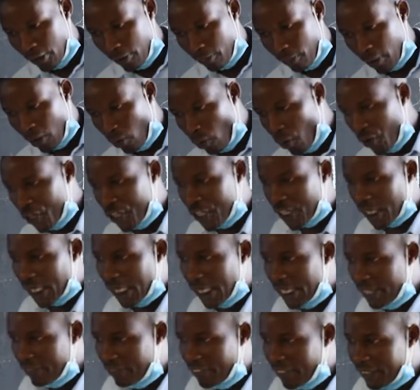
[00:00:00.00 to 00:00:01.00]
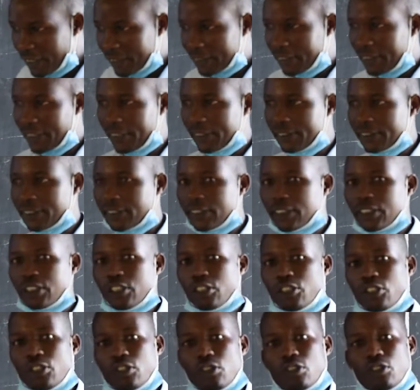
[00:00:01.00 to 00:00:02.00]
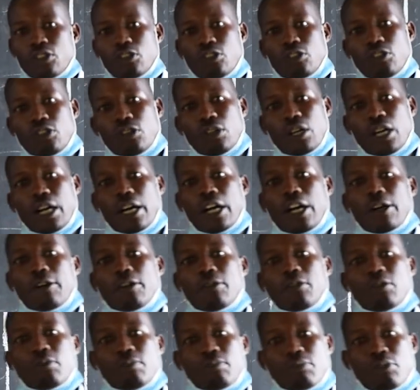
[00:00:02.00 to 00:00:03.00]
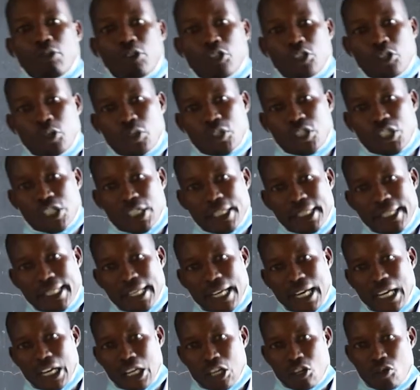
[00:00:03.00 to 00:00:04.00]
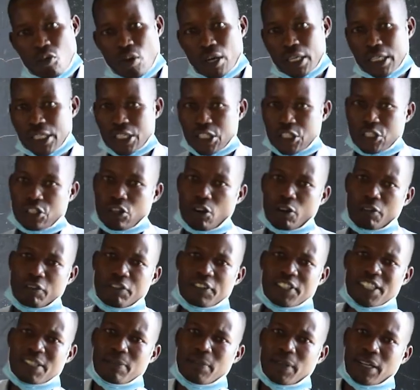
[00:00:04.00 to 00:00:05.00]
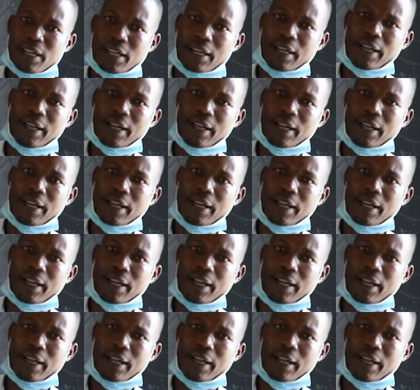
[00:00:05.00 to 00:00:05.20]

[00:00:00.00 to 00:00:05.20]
by which living things produce young ones of a similar